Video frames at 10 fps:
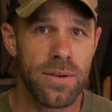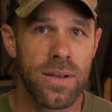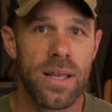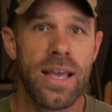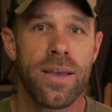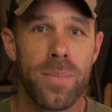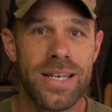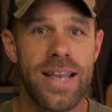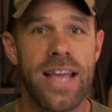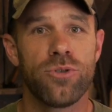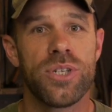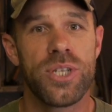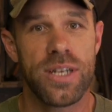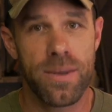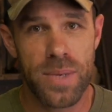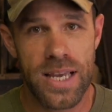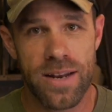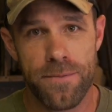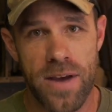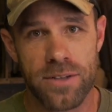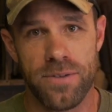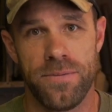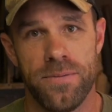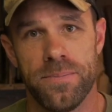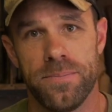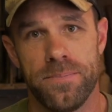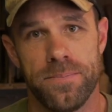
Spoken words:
it can be dangerous and it can be ineffective. All